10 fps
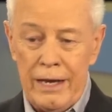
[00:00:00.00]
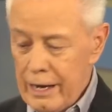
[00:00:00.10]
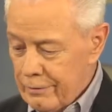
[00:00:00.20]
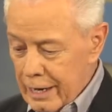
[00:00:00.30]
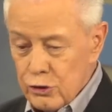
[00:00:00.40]

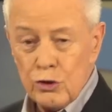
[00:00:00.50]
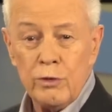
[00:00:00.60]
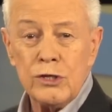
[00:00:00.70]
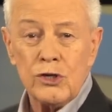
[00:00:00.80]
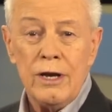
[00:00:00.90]
And that's the
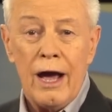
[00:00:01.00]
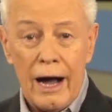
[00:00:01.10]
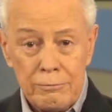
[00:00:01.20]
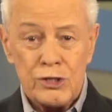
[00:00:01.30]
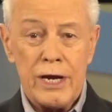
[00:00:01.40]
reason
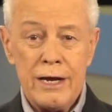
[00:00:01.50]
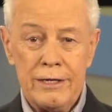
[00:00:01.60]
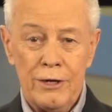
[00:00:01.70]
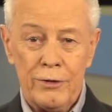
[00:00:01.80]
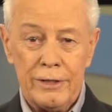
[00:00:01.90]
I'm
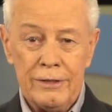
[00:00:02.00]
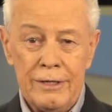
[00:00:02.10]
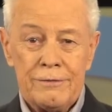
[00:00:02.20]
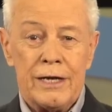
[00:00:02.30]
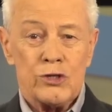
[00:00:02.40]
standing on it.
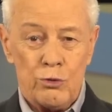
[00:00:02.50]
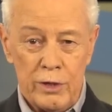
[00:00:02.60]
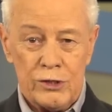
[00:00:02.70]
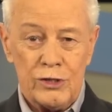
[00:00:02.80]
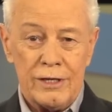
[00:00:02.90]
That's the
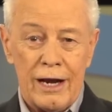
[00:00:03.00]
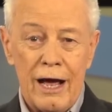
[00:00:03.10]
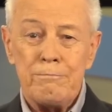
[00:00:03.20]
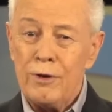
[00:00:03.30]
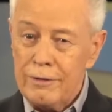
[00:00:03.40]
reason that
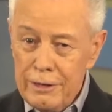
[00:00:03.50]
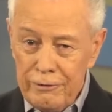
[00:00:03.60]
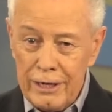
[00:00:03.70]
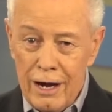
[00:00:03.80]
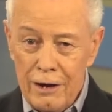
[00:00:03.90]
I'm
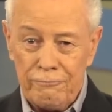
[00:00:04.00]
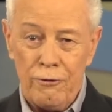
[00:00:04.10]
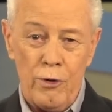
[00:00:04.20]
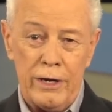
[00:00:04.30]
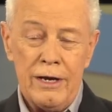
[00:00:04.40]
believing God
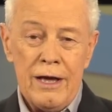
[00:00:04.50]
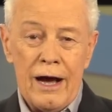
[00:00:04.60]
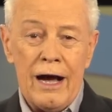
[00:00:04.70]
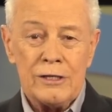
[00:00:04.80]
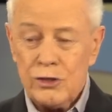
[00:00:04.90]
for it.
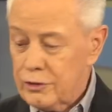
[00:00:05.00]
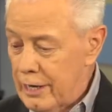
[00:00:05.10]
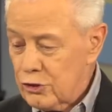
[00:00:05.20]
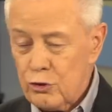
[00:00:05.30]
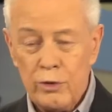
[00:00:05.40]
I,
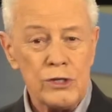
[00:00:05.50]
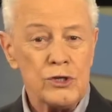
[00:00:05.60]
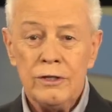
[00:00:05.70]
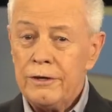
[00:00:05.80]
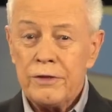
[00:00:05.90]
that's the
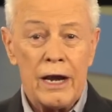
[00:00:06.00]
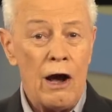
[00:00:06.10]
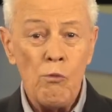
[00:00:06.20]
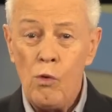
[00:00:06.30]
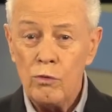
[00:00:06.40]
reason that
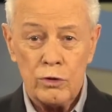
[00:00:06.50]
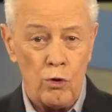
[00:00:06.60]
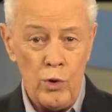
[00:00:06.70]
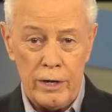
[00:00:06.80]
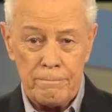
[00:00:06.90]
I won't
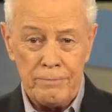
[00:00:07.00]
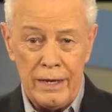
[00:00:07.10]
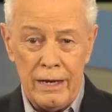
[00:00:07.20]
quit.